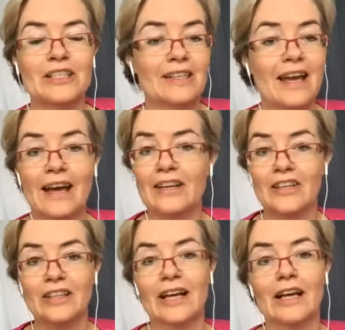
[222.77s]
say I could
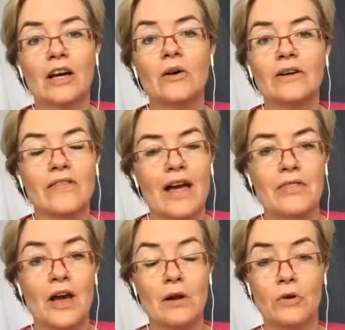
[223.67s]
let go of that
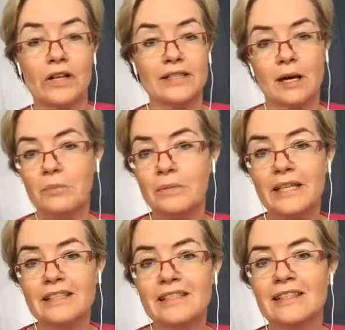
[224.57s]
thyroid
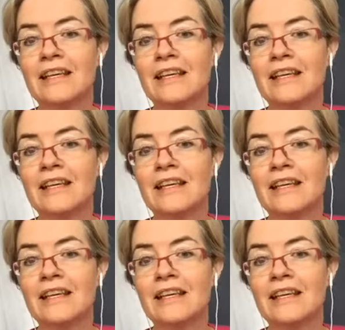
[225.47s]
supplement.